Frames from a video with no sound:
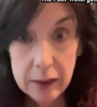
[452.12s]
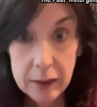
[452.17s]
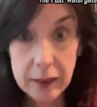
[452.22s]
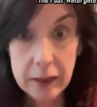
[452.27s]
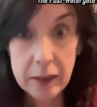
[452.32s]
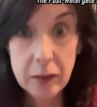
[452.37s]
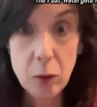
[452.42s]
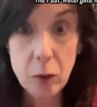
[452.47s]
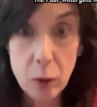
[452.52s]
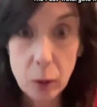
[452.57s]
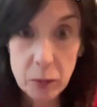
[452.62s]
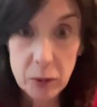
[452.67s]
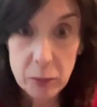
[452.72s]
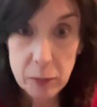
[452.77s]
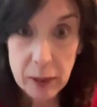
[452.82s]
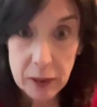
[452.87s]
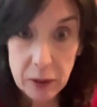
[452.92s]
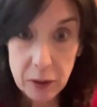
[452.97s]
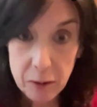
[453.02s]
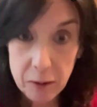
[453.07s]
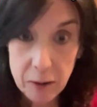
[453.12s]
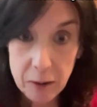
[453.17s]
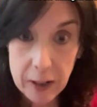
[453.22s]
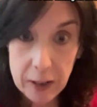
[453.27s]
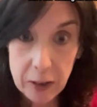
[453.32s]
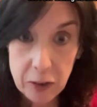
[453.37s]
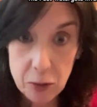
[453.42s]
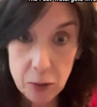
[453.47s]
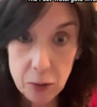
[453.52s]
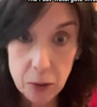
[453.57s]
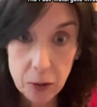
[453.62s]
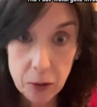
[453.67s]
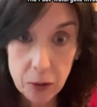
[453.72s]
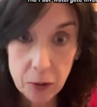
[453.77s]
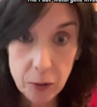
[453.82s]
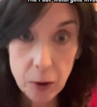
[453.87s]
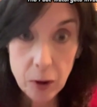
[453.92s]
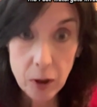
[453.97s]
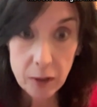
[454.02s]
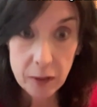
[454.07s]
and arms manufacturers
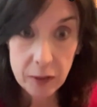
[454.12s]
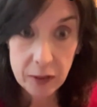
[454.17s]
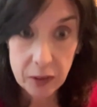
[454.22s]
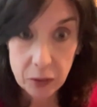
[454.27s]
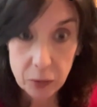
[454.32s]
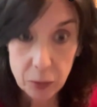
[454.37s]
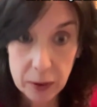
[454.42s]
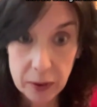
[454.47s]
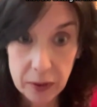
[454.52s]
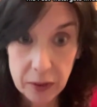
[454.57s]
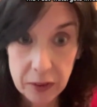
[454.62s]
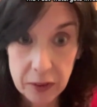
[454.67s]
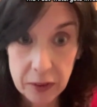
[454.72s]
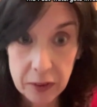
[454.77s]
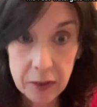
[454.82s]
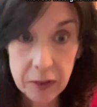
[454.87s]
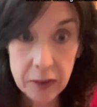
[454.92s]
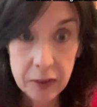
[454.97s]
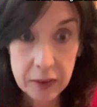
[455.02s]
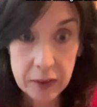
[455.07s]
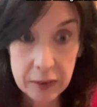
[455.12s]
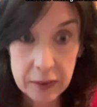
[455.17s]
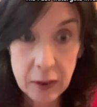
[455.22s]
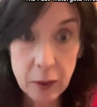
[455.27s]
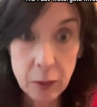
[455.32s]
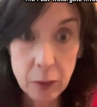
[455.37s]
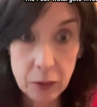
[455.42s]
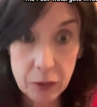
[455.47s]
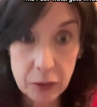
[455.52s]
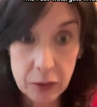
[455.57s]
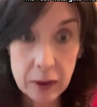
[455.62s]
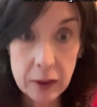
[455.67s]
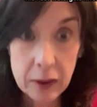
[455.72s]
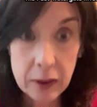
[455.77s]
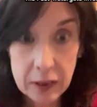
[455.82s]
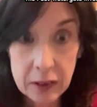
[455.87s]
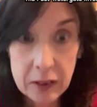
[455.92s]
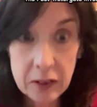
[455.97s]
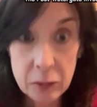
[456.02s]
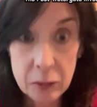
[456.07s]
for obvious reasons, that there was
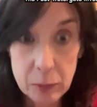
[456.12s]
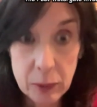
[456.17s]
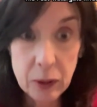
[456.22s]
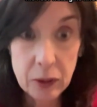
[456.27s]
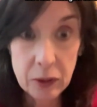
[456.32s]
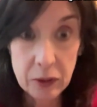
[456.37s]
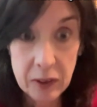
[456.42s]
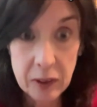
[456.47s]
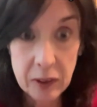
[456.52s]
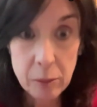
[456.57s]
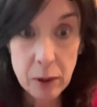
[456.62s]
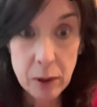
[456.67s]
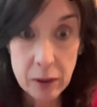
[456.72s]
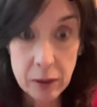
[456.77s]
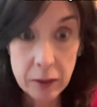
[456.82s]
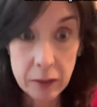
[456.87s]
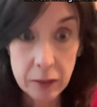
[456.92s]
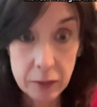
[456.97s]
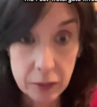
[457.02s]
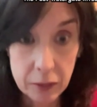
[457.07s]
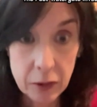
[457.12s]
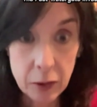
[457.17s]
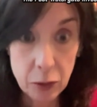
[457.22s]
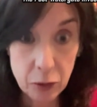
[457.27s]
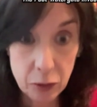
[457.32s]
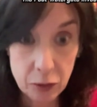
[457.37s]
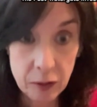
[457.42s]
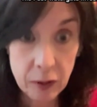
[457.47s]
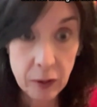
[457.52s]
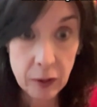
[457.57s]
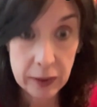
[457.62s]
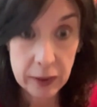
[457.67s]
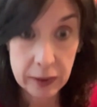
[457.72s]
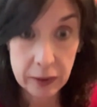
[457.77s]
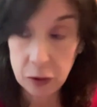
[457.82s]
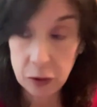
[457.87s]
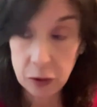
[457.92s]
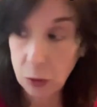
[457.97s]
a conspiracy among those various